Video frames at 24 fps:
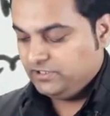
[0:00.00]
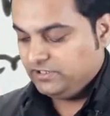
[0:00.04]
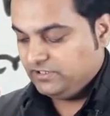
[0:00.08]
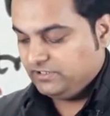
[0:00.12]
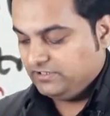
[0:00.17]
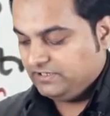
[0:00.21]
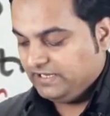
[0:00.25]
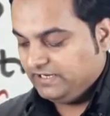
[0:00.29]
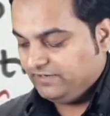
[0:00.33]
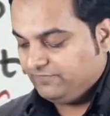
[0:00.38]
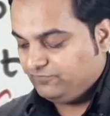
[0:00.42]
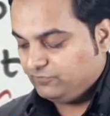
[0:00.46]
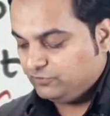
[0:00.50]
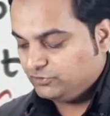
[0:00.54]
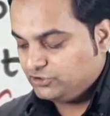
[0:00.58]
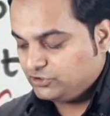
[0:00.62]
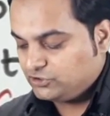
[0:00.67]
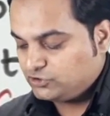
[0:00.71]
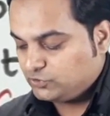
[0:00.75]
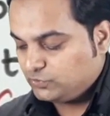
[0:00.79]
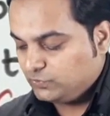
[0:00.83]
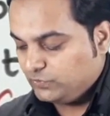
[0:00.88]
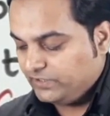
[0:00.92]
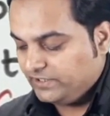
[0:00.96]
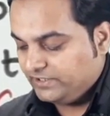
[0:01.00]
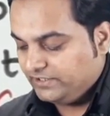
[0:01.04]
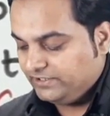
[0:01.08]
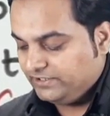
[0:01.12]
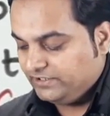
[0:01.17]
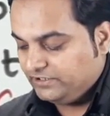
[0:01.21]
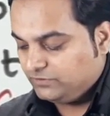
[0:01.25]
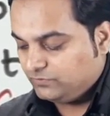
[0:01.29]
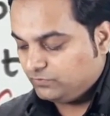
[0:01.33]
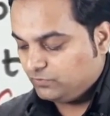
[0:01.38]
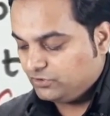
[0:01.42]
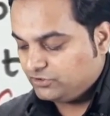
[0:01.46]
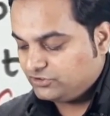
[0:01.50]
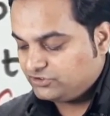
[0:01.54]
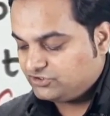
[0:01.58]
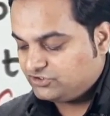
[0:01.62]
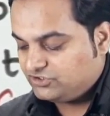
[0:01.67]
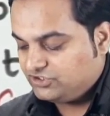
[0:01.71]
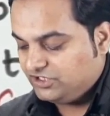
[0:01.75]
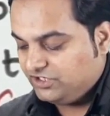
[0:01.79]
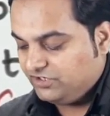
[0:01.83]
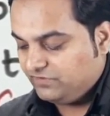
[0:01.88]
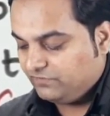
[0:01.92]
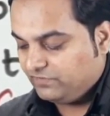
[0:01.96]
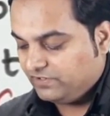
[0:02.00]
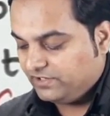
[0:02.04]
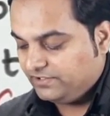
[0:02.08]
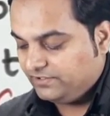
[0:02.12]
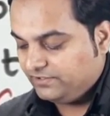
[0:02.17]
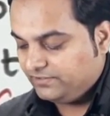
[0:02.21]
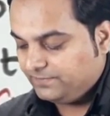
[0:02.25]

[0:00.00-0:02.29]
Like for the square it was g1.